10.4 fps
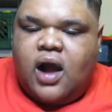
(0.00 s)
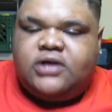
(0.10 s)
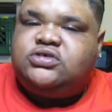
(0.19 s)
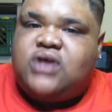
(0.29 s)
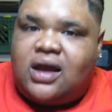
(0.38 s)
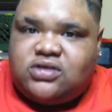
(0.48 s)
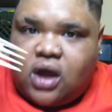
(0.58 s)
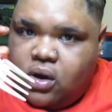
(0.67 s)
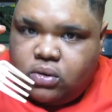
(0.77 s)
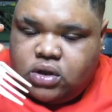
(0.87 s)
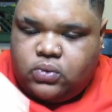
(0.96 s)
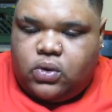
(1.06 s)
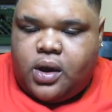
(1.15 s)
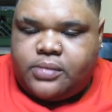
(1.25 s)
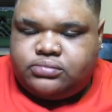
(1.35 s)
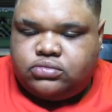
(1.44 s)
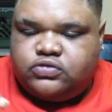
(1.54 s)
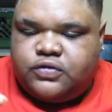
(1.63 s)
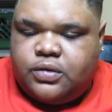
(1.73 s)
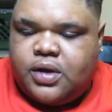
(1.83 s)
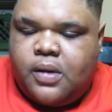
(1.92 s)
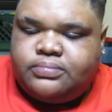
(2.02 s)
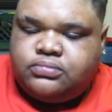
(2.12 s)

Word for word: it's not the only one you feel me